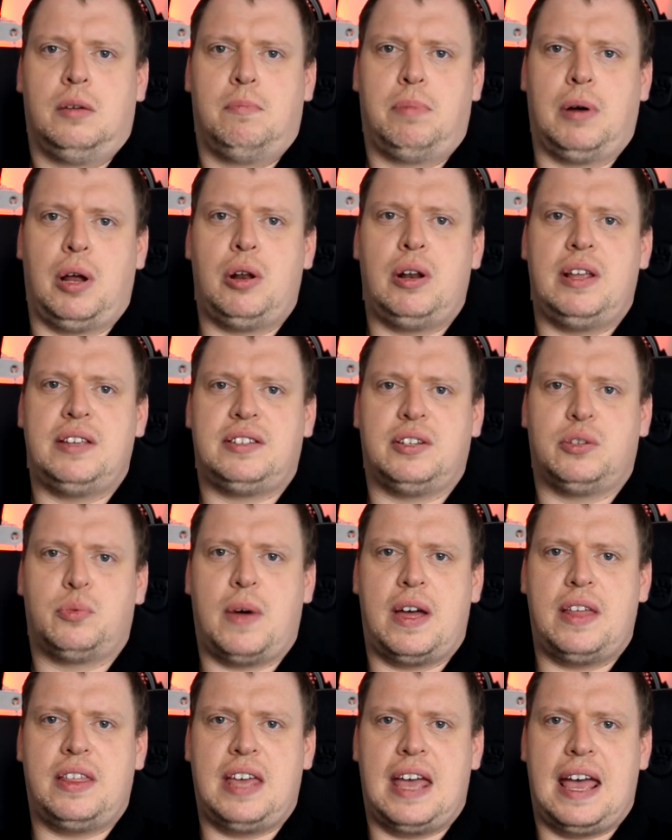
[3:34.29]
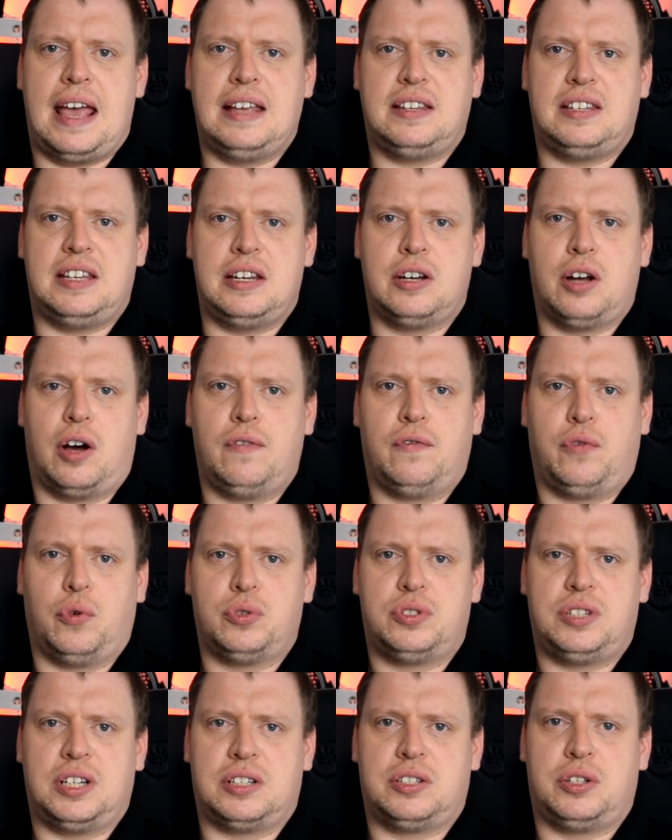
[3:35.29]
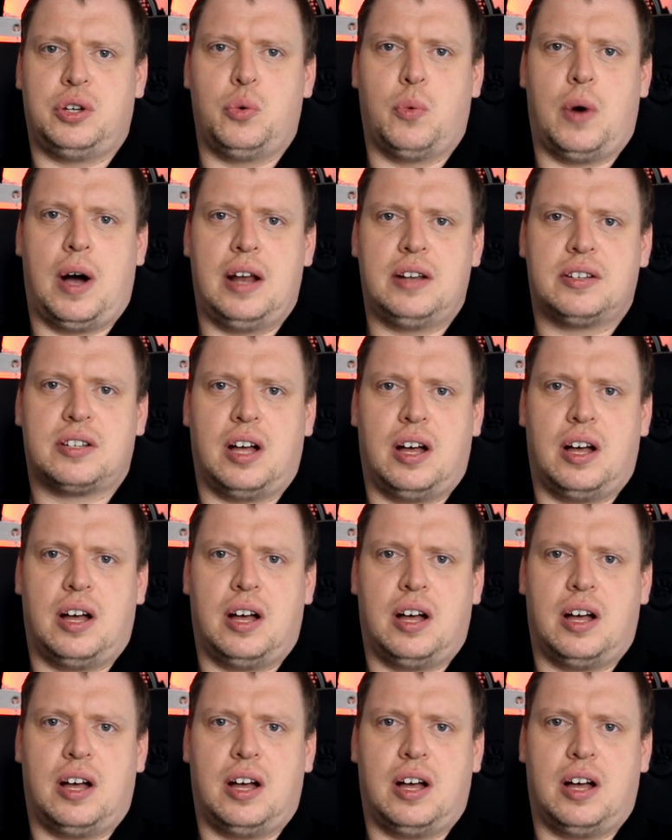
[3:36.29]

Below this is where the AC9462 wireless